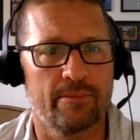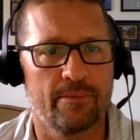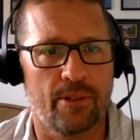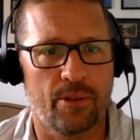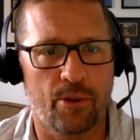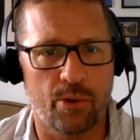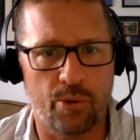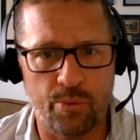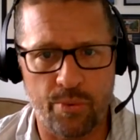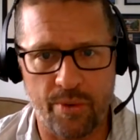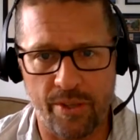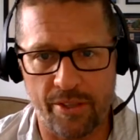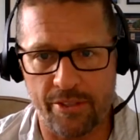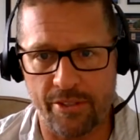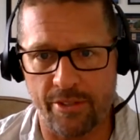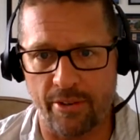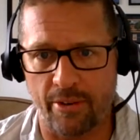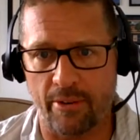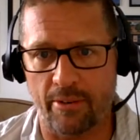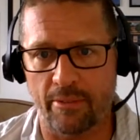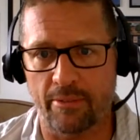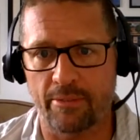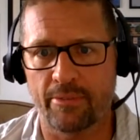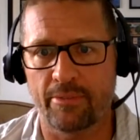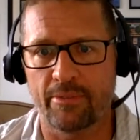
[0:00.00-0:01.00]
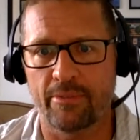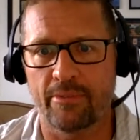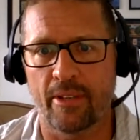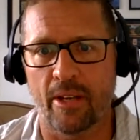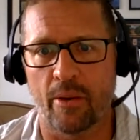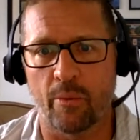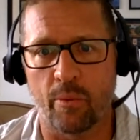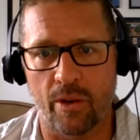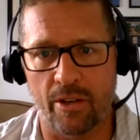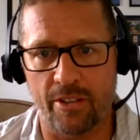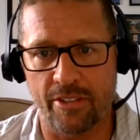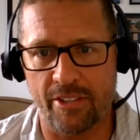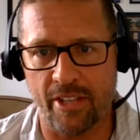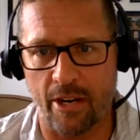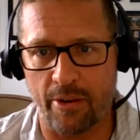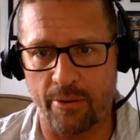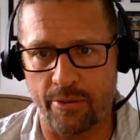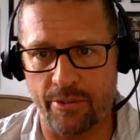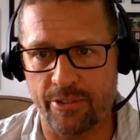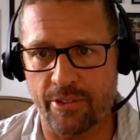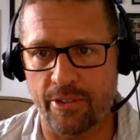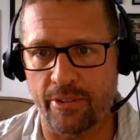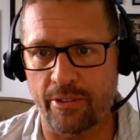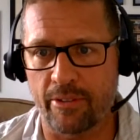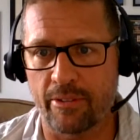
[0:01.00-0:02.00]
who we serve, and what is
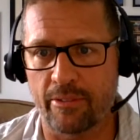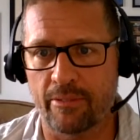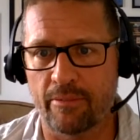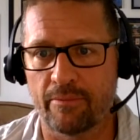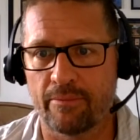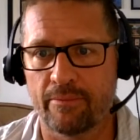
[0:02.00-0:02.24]
ours to do.